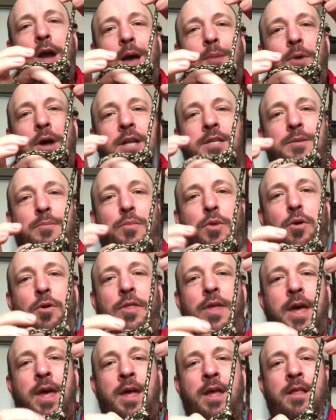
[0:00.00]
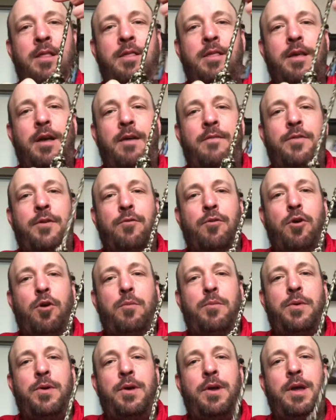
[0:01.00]
onto both ends of the rope
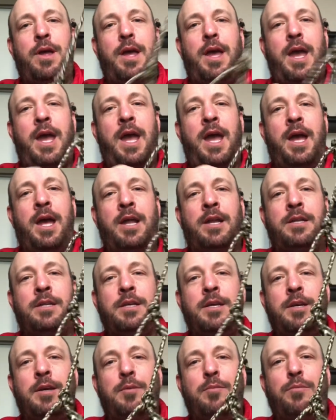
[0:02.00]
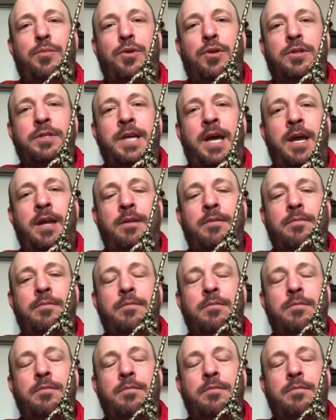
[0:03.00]
and pull tight.